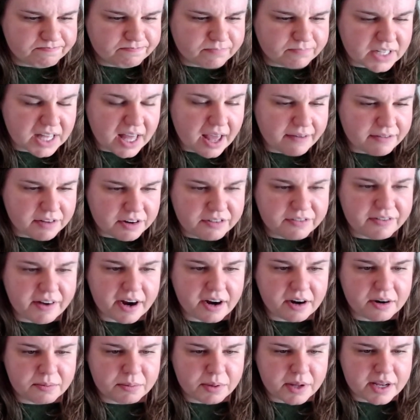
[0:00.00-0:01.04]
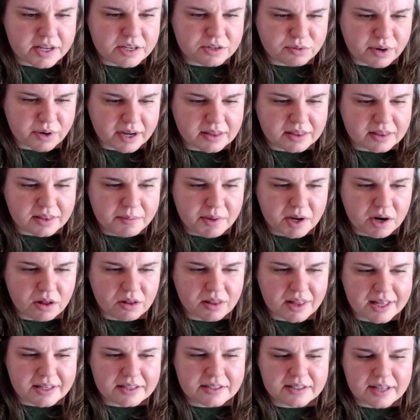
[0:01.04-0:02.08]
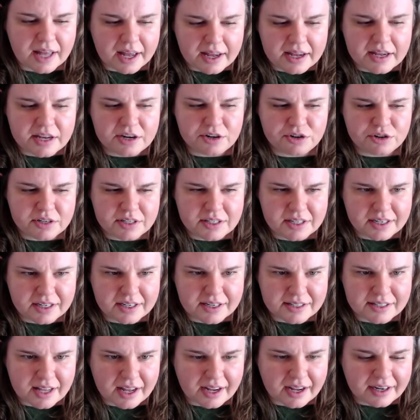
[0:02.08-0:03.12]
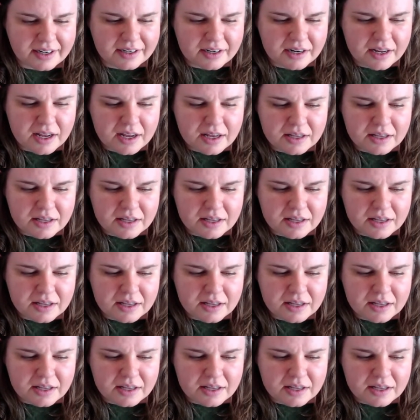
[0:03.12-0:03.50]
they have their fireplace right in the middle. That's that interesting design.